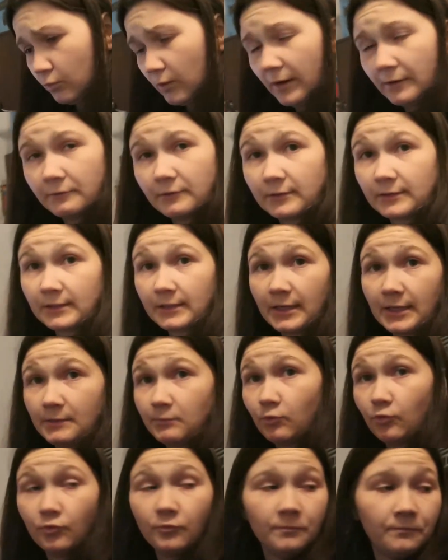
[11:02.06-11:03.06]
whatever
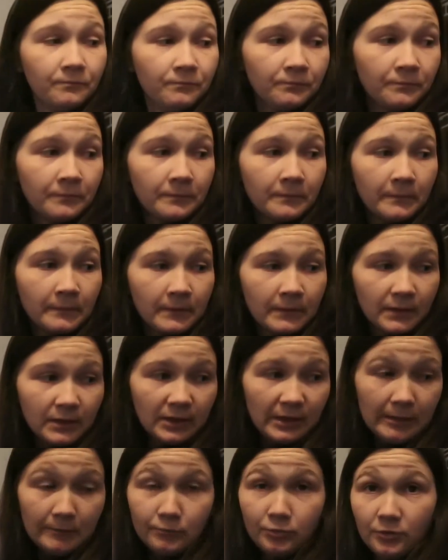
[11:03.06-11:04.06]
cable
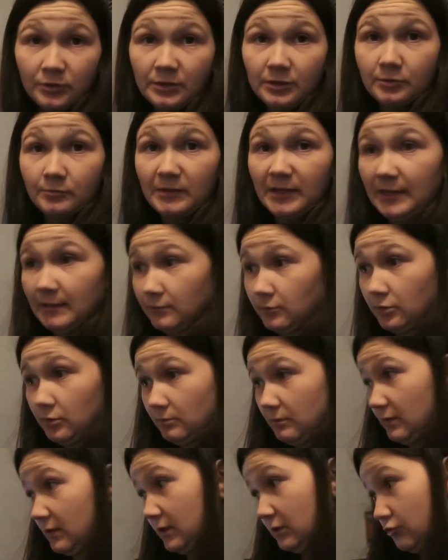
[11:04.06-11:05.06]
and plug it to my
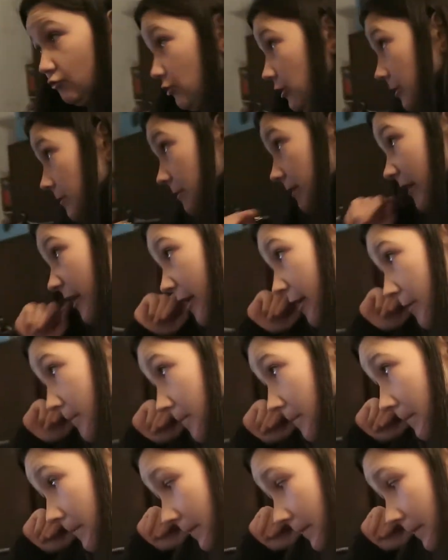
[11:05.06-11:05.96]
laptop and stream there.